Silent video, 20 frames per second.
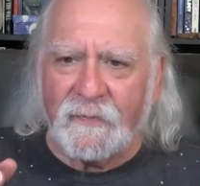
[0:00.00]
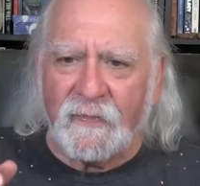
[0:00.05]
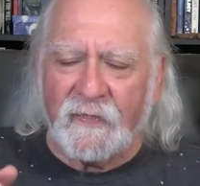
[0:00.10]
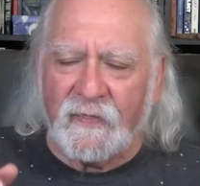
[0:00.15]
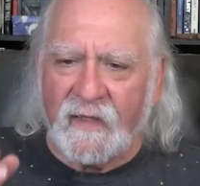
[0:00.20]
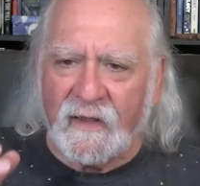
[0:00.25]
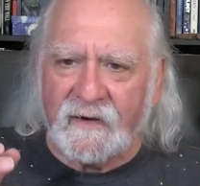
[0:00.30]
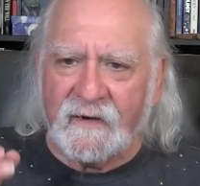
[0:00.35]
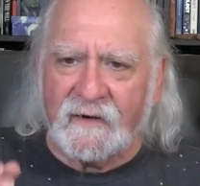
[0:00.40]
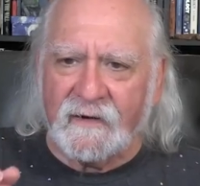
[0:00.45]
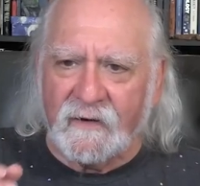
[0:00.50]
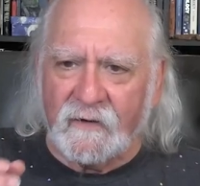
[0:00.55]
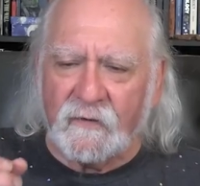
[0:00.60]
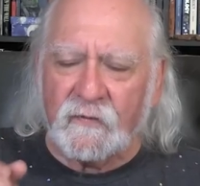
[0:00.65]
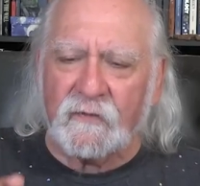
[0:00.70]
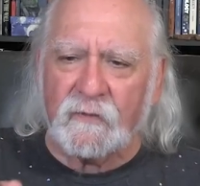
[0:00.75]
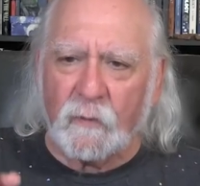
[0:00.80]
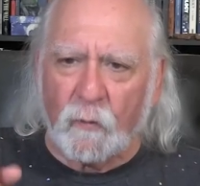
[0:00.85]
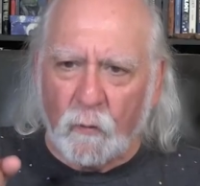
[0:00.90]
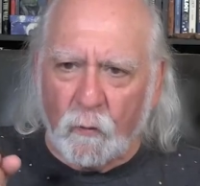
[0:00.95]
than it
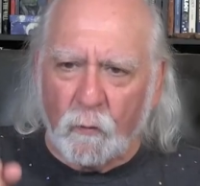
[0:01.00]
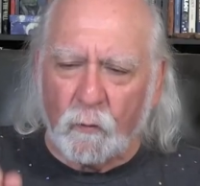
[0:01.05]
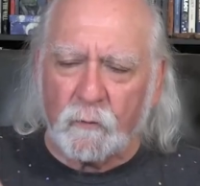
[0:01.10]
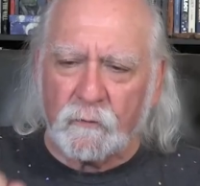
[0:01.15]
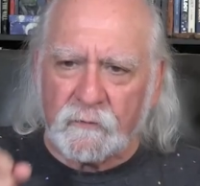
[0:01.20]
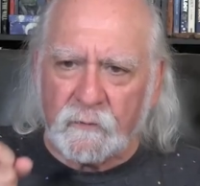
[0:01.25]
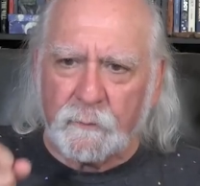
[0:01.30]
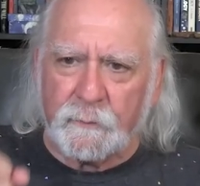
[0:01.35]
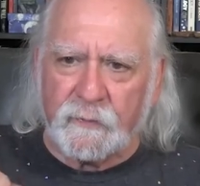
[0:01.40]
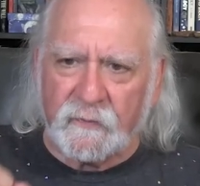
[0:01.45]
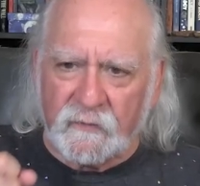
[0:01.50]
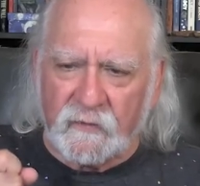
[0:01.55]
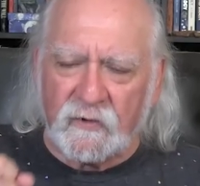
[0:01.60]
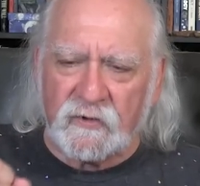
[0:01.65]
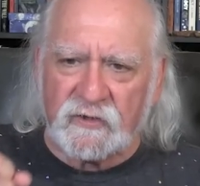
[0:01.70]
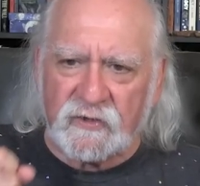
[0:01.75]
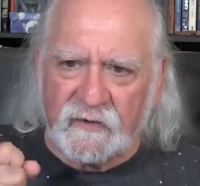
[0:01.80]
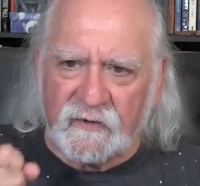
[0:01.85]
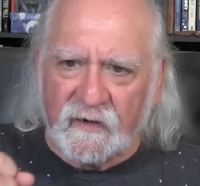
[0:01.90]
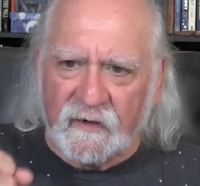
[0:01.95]
is to hold a
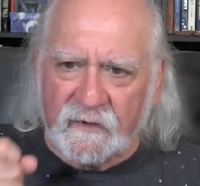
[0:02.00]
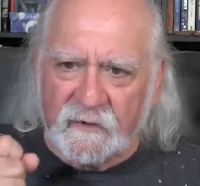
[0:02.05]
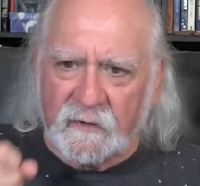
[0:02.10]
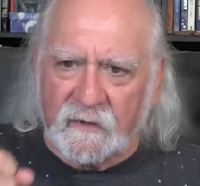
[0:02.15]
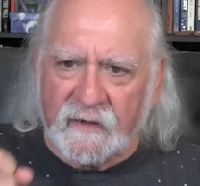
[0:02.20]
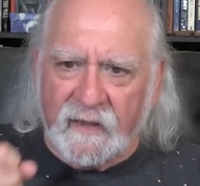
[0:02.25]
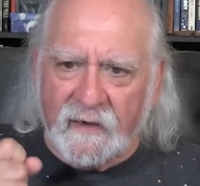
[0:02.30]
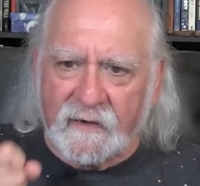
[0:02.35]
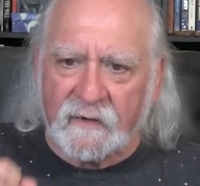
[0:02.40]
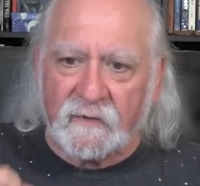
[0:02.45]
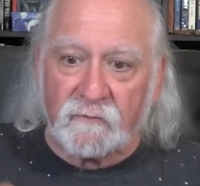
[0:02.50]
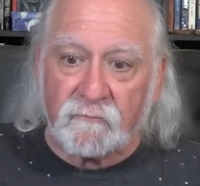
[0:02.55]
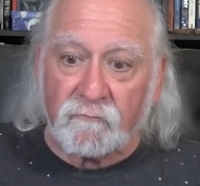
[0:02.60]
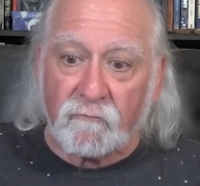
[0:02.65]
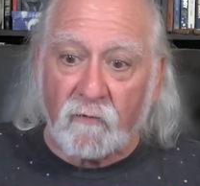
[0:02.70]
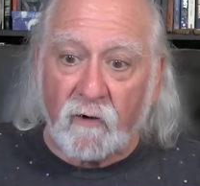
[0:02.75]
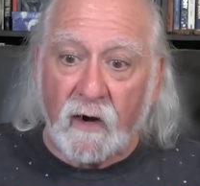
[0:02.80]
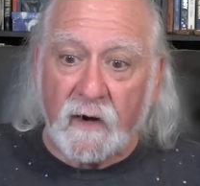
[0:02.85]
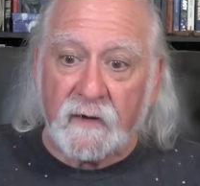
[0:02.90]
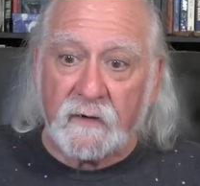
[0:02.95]
position and to get it
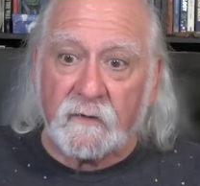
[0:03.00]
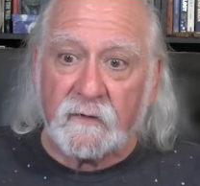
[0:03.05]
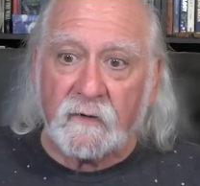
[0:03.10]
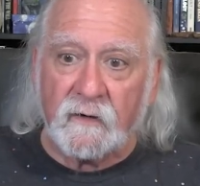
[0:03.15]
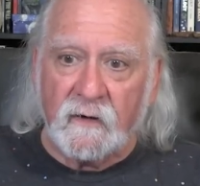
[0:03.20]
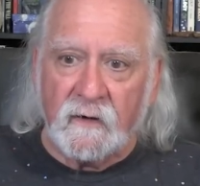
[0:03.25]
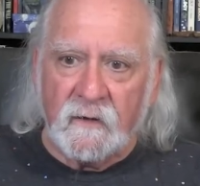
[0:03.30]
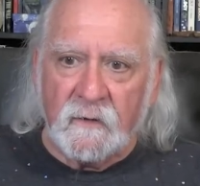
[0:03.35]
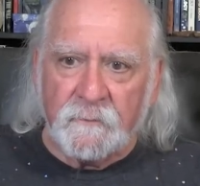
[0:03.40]
right.